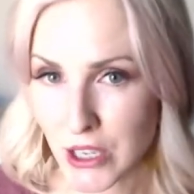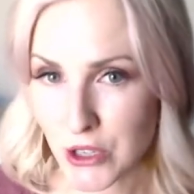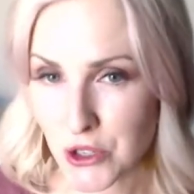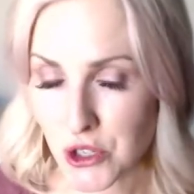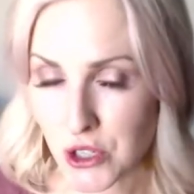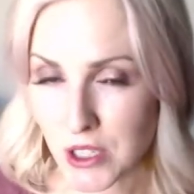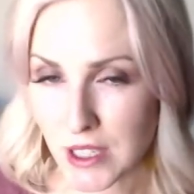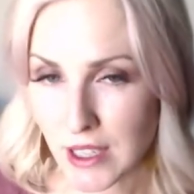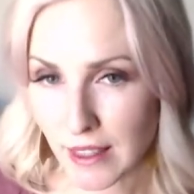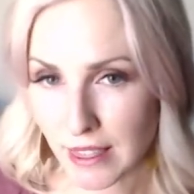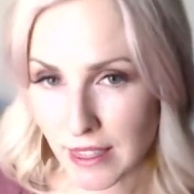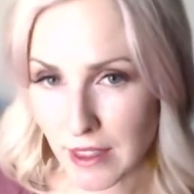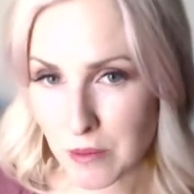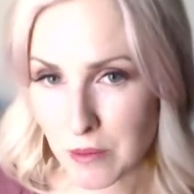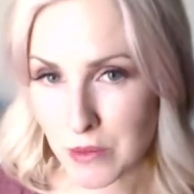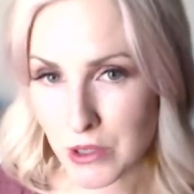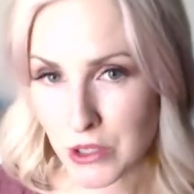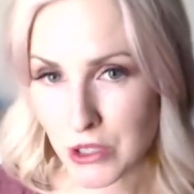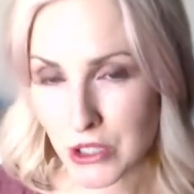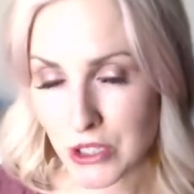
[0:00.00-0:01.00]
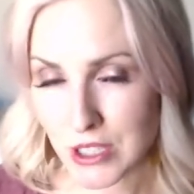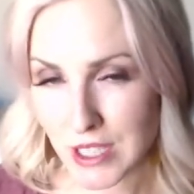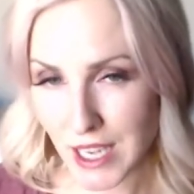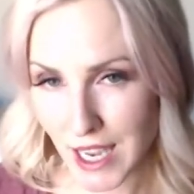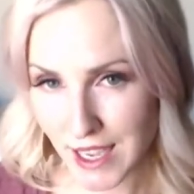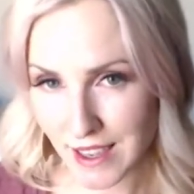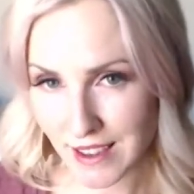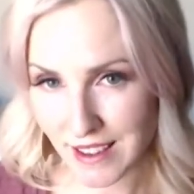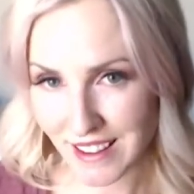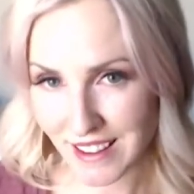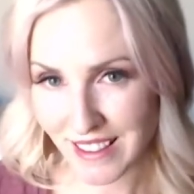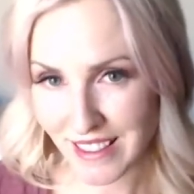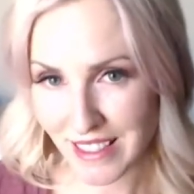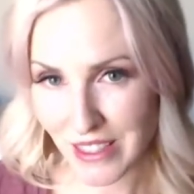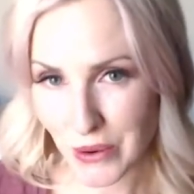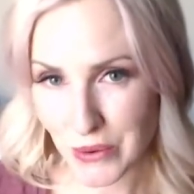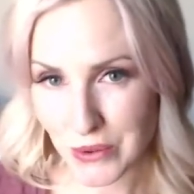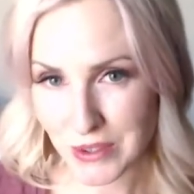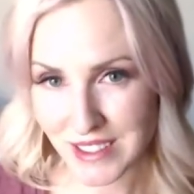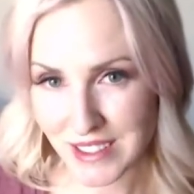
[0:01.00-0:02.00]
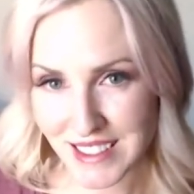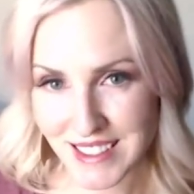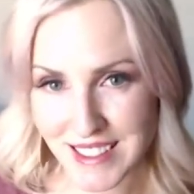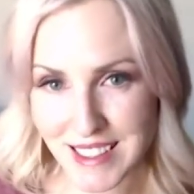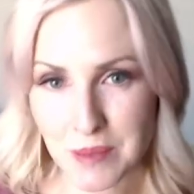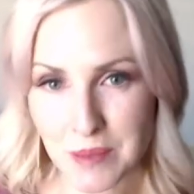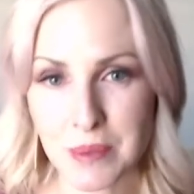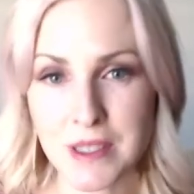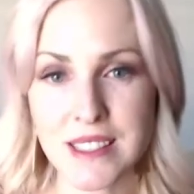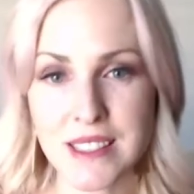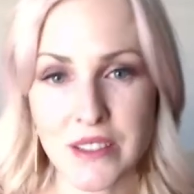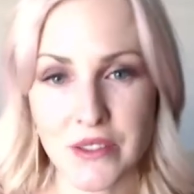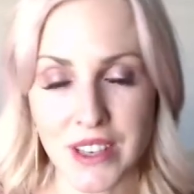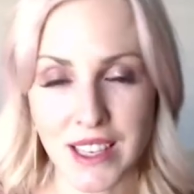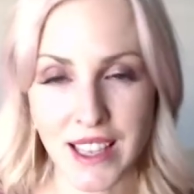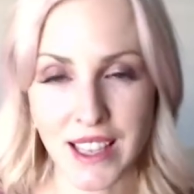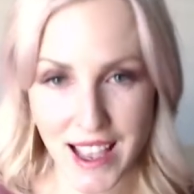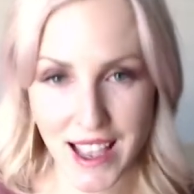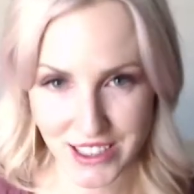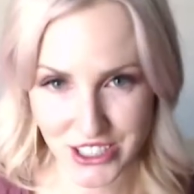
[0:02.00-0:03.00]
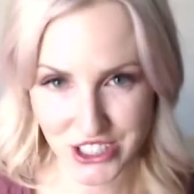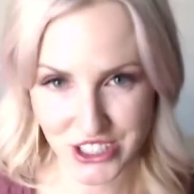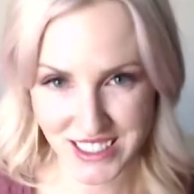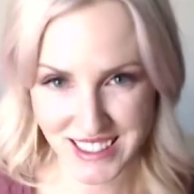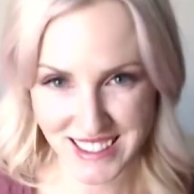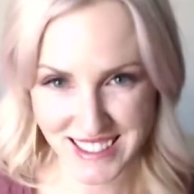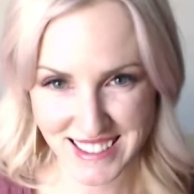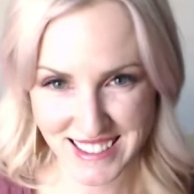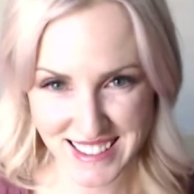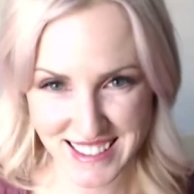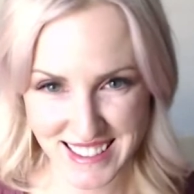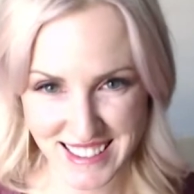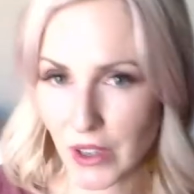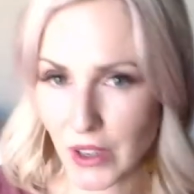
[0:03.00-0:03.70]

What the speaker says: to get them to take those specific actions.